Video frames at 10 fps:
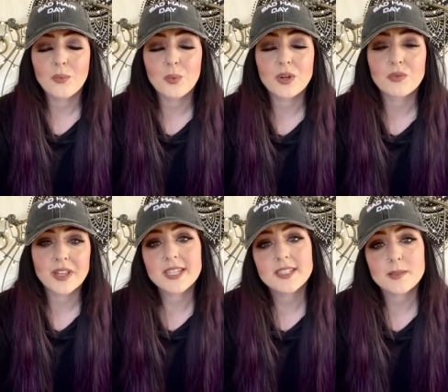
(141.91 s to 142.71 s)
will
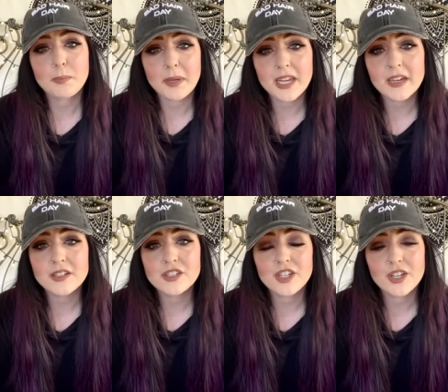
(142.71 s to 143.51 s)
really speak
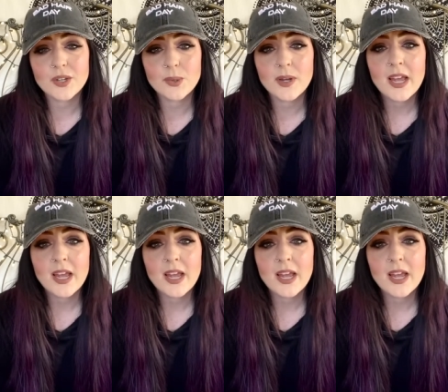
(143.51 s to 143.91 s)
to you